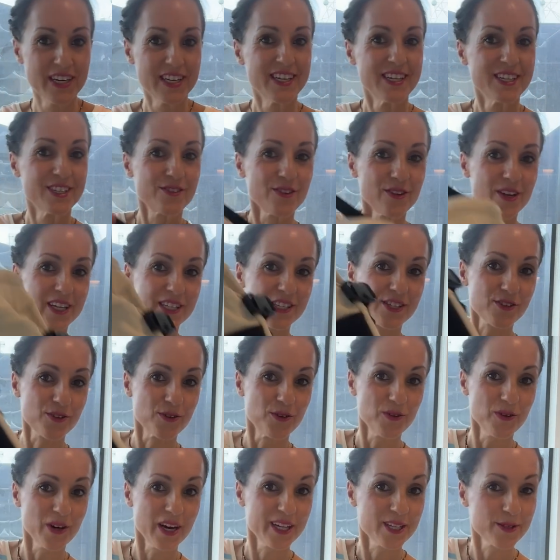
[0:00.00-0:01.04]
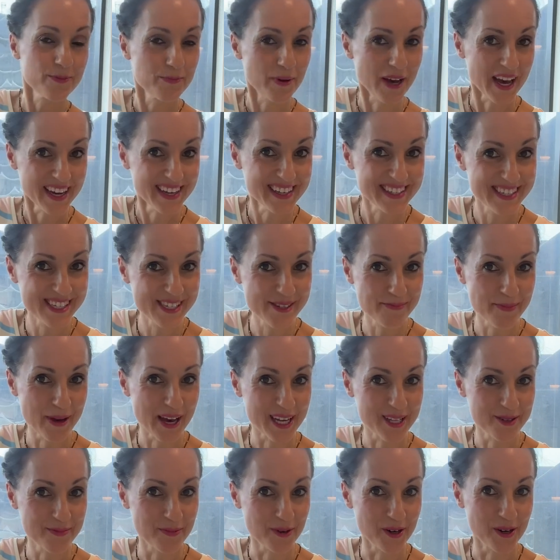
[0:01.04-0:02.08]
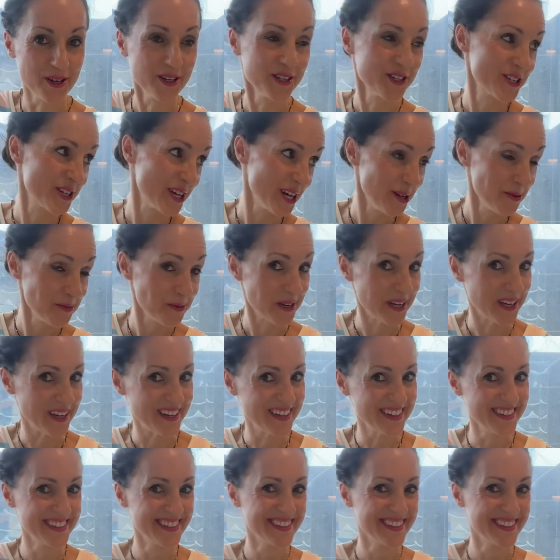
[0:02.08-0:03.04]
So let's go and pack this bad boy, shall we?